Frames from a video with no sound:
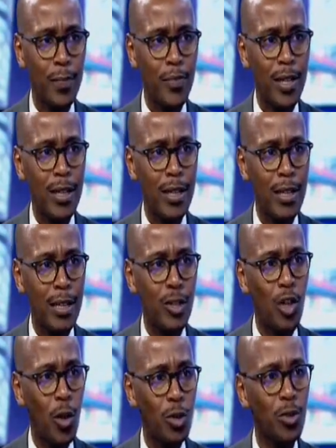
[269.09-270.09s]
it's
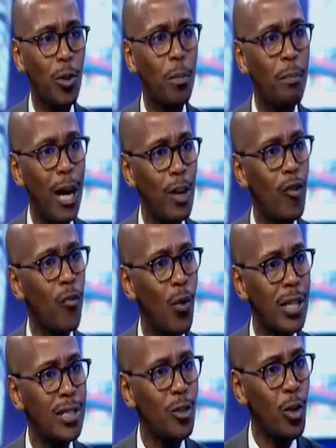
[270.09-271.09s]
also part of
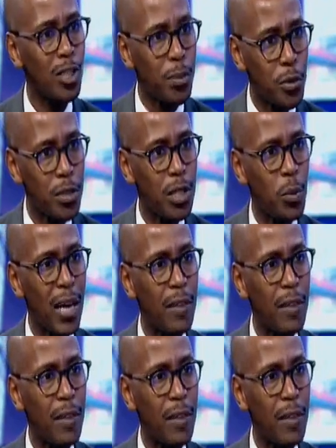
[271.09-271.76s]
what contribution we have to